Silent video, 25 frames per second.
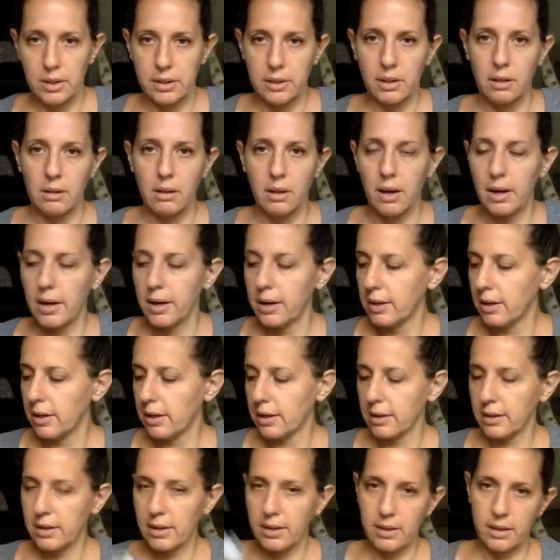the lining
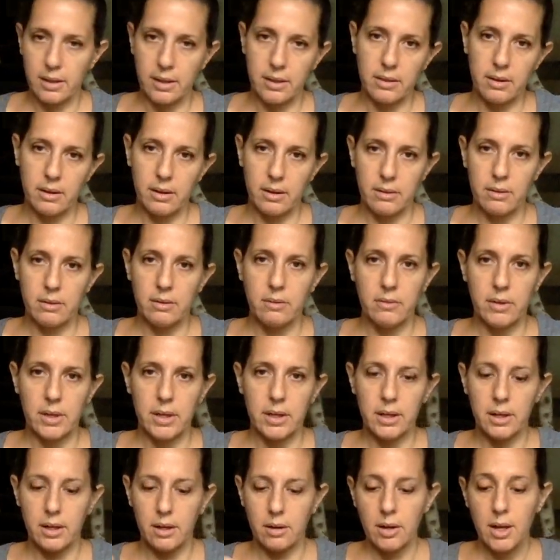in another
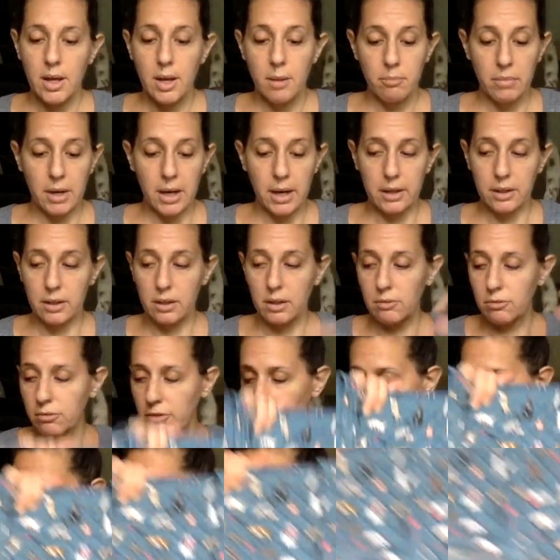video. But good
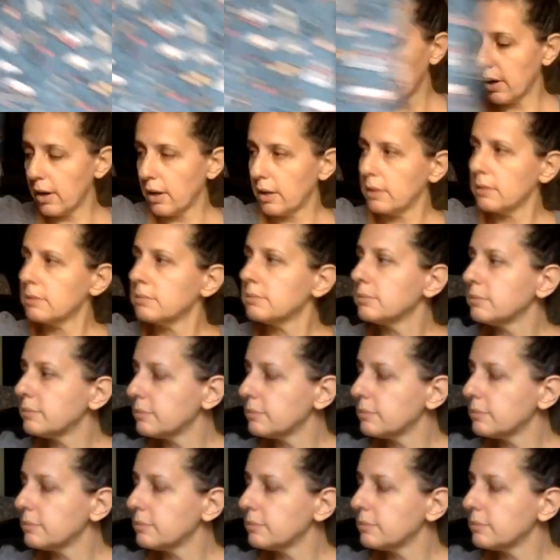for fall.